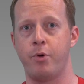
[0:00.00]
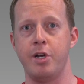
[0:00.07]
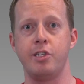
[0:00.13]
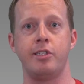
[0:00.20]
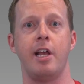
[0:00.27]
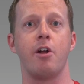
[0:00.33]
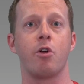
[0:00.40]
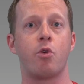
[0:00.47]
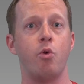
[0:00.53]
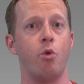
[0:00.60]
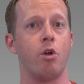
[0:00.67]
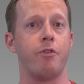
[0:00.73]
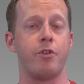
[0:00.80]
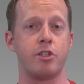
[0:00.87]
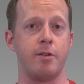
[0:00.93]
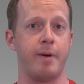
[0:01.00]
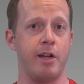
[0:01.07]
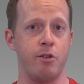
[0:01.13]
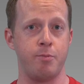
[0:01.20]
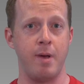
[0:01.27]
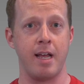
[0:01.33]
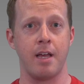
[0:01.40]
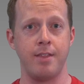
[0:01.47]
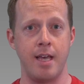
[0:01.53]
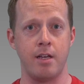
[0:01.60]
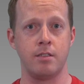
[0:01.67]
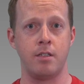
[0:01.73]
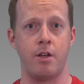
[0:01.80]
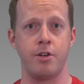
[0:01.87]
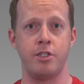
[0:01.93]
pretty standard cooler for somebody who's buying a one
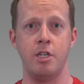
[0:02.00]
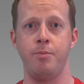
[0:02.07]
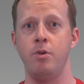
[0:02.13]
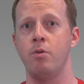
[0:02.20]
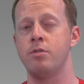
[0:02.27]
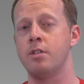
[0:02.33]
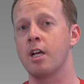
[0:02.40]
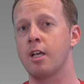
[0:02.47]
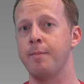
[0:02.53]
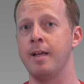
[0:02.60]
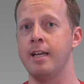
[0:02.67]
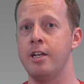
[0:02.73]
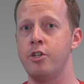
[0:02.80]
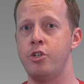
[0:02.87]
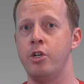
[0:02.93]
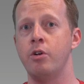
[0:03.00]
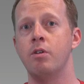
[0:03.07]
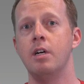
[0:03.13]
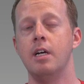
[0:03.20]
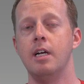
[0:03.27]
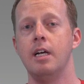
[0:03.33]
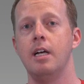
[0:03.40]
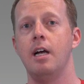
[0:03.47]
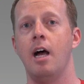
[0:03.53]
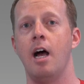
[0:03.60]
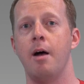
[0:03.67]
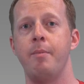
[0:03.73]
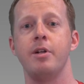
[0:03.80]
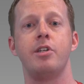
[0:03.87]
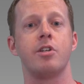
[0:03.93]
thousand dollar C P U, it's not gonna be an issue,
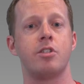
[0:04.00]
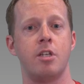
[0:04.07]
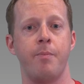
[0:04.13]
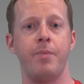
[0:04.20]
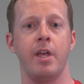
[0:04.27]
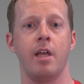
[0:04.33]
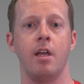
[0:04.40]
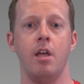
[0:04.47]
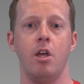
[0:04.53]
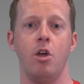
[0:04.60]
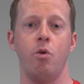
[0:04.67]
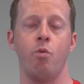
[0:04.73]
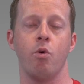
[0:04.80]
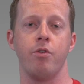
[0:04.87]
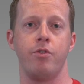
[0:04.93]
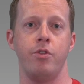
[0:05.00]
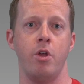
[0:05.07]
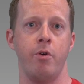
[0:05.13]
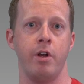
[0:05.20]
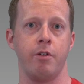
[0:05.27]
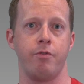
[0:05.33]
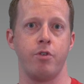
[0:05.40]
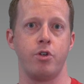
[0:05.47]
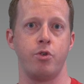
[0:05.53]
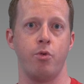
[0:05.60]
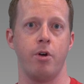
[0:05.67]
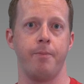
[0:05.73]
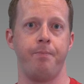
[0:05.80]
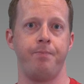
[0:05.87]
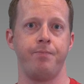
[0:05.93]
uh, but just something worth noting for
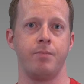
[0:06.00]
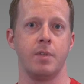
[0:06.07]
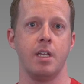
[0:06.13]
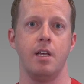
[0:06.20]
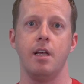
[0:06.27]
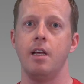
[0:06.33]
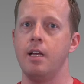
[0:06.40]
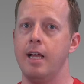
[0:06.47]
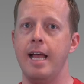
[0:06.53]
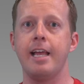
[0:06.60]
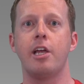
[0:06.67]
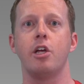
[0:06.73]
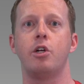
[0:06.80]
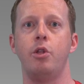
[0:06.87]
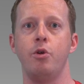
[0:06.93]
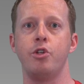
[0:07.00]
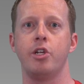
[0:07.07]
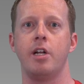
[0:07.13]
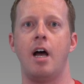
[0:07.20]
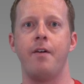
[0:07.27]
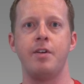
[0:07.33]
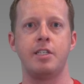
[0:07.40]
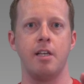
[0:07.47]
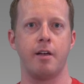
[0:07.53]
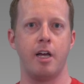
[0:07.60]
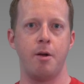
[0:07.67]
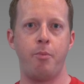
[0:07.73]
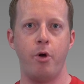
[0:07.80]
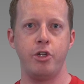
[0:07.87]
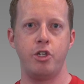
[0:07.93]
sure. In conclusion, obviously I'm
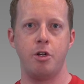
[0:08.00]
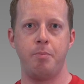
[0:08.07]
gonna point